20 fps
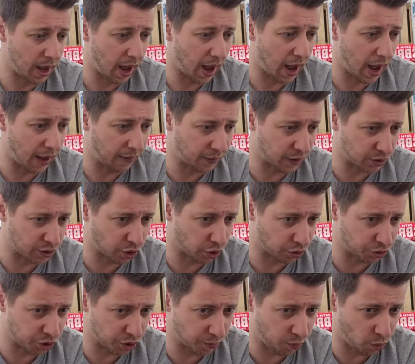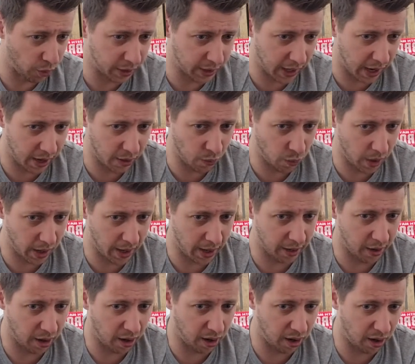and it's got to the point now
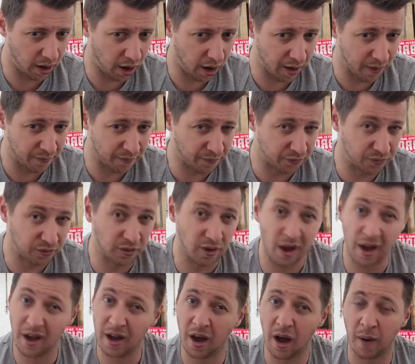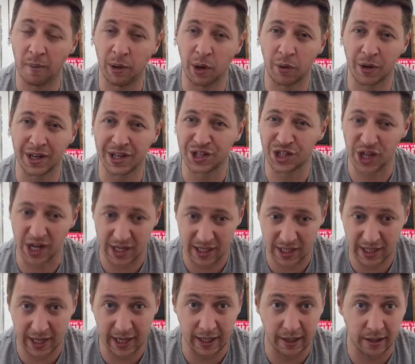where I've uploaded
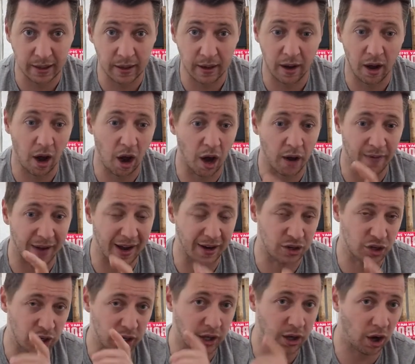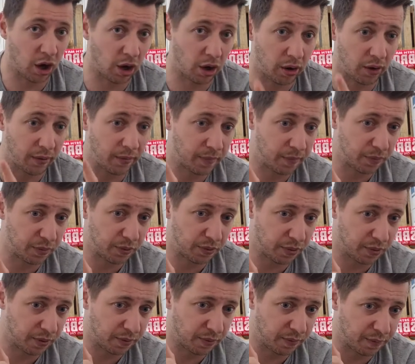16. I've actually got
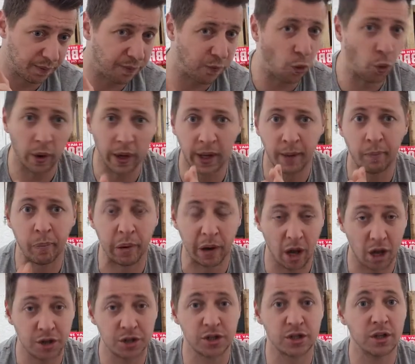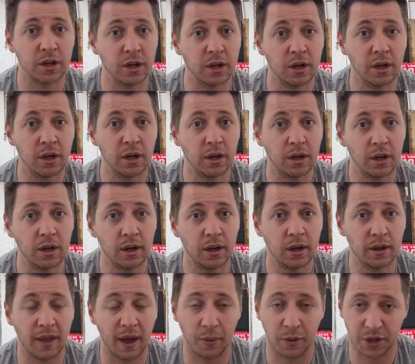40 plus
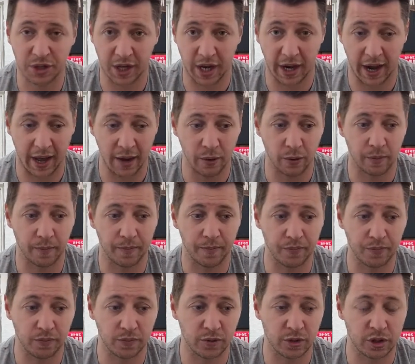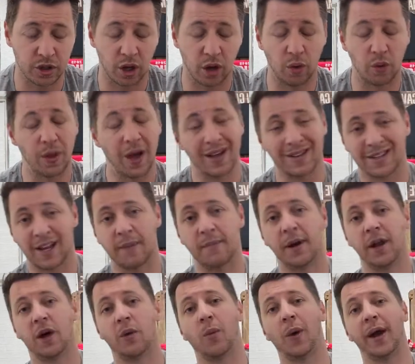that was sent out, so that's how
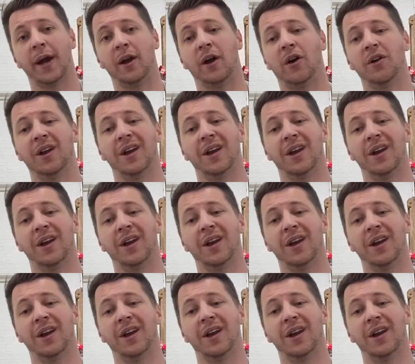many I'm waiting on.